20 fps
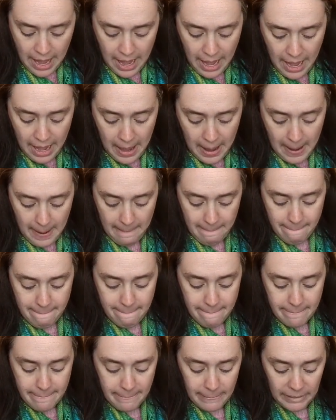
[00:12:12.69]

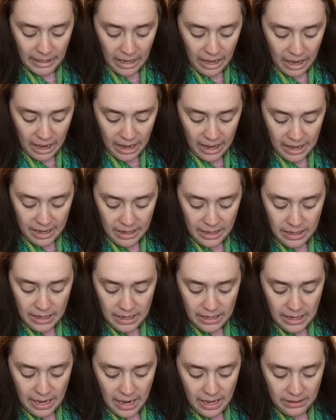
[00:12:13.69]
I
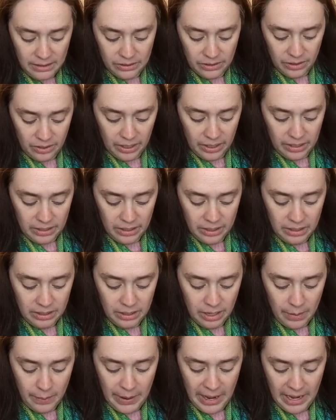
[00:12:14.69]
cast on
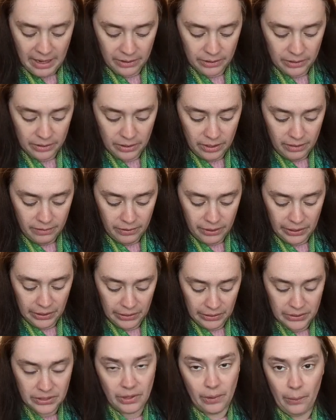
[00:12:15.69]
a pattern of
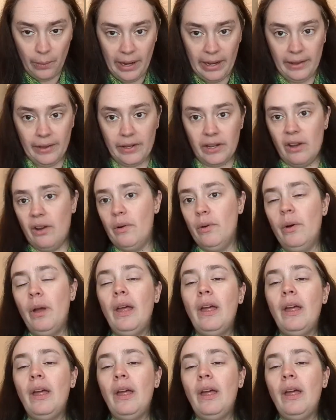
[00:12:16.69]
hers a while ago